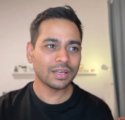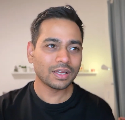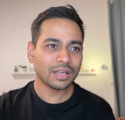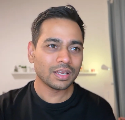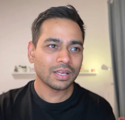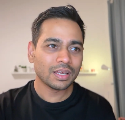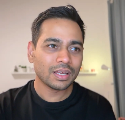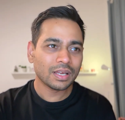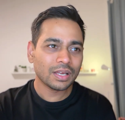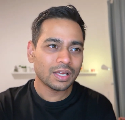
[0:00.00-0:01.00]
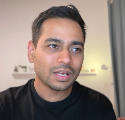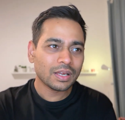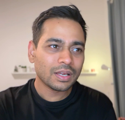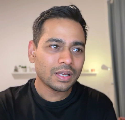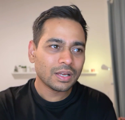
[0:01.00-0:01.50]

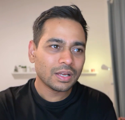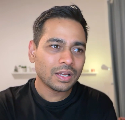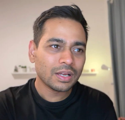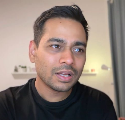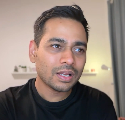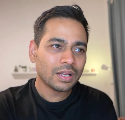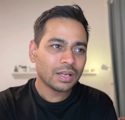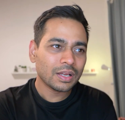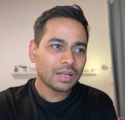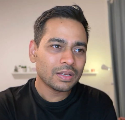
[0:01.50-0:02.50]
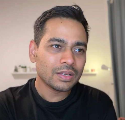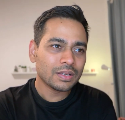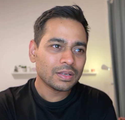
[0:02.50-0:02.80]
Nothing is said.